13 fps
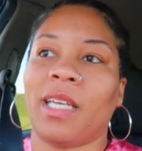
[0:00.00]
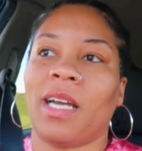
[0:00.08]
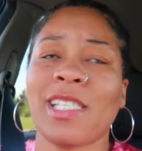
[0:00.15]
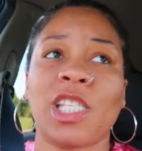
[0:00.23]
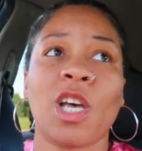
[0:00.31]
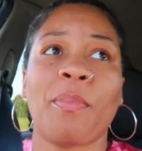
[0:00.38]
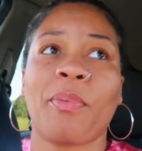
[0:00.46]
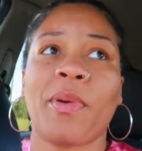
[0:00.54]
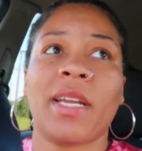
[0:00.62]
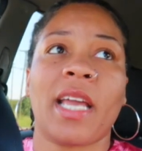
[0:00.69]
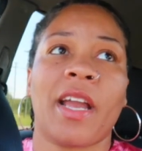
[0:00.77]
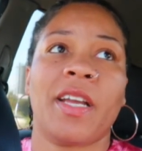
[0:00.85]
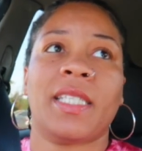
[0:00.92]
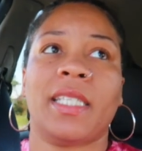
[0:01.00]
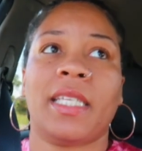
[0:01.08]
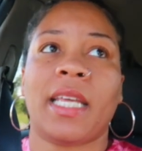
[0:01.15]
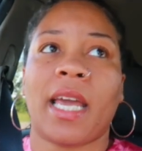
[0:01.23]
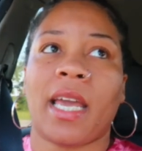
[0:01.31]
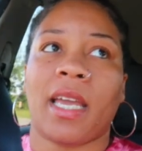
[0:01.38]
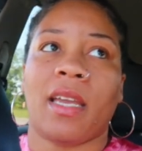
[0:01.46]
It's so pretty out here
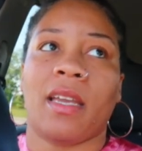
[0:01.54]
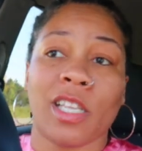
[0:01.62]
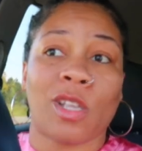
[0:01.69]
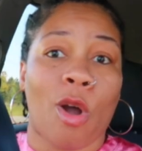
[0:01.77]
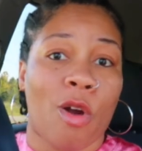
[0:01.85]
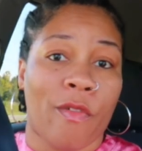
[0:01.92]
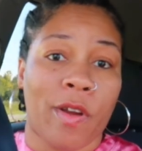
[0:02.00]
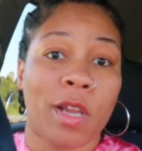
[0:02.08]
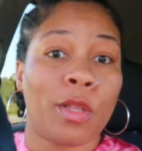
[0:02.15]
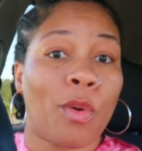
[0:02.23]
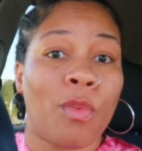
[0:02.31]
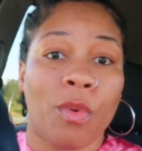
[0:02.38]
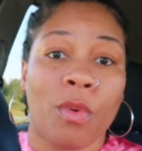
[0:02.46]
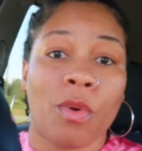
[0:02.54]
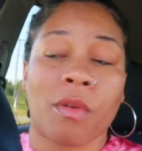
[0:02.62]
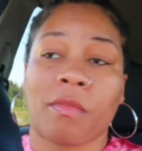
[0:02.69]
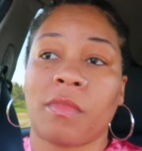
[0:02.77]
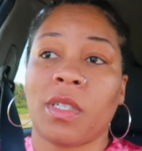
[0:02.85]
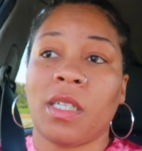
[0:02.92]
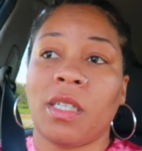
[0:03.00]
today. It's already a little
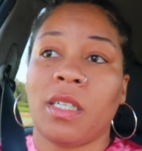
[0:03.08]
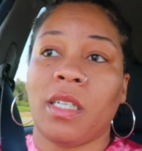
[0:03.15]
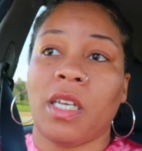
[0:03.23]
warm.